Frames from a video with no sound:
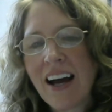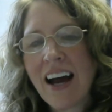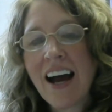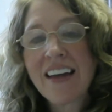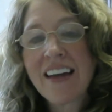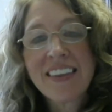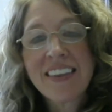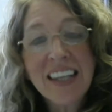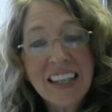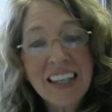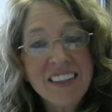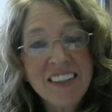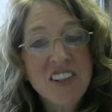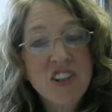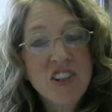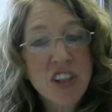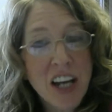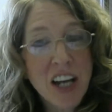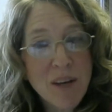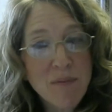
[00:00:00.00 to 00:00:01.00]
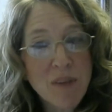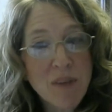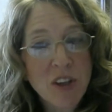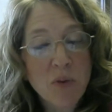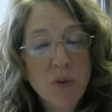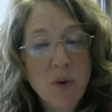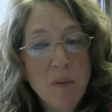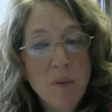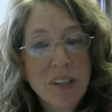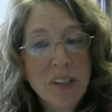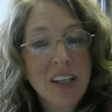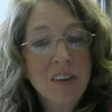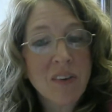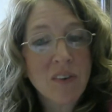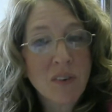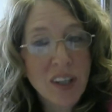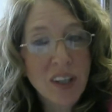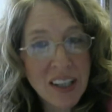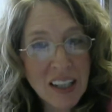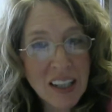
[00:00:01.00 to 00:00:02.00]
it's a shame that the woman didn't
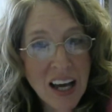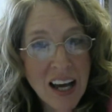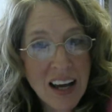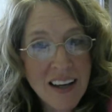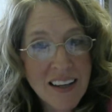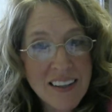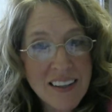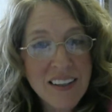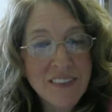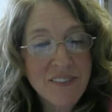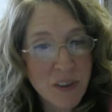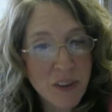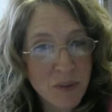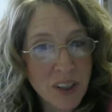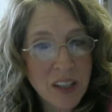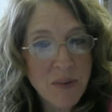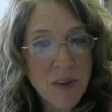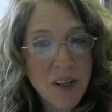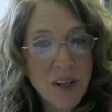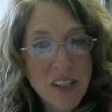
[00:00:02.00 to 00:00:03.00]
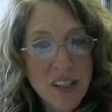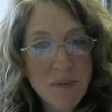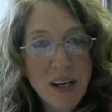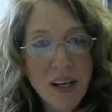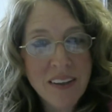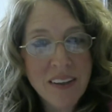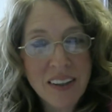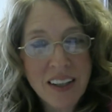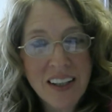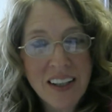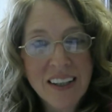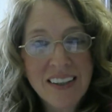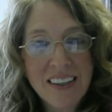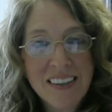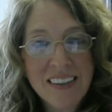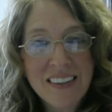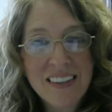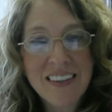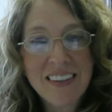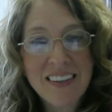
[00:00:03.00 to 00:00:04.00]
realize, if it really was about her
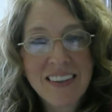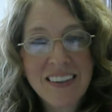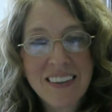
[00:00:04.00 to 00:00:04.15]
kids,